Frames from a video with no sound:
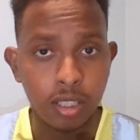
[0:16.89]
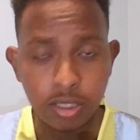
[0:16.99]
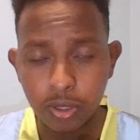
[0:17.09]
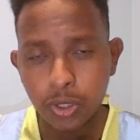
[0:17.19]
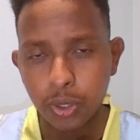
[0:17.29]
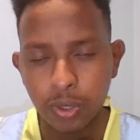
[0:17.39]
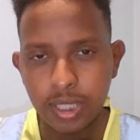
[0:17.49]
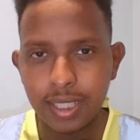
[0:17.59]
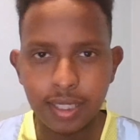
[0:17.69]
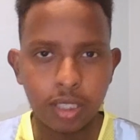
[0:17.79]
It's not
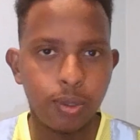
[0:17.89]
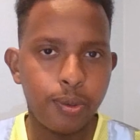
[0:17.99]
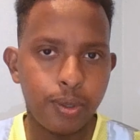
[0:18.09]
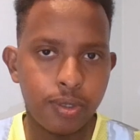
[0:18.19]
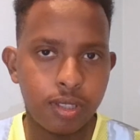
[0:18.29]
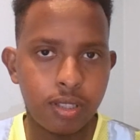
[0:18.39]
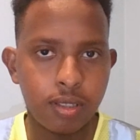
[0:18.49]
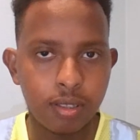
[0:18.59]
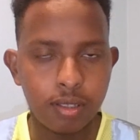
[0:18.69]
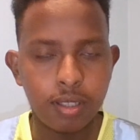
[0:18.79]
only the tech gurus,
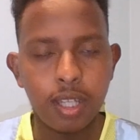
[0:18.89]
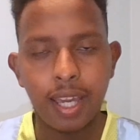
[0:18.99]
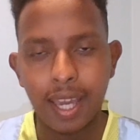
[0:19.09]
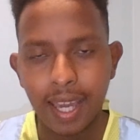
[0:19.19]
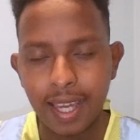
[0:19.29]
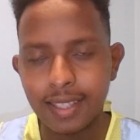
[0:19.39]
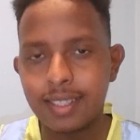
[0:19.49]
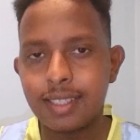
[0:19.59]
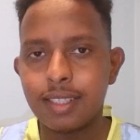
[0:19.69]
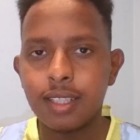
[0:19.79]

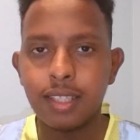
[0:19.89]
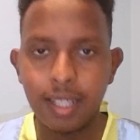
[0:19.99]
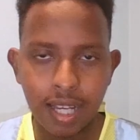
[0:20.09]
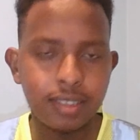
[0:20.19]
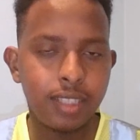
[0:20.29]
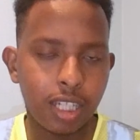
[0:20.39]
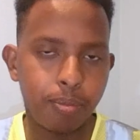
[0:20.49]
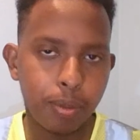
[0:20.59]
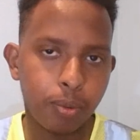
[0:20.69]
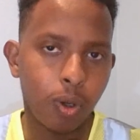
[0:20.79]
it's the
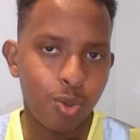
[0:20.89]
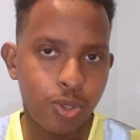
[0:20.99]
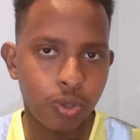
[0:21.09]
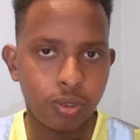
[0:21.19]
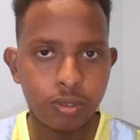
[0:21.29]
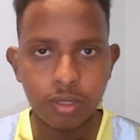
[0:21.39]
non-tech people also.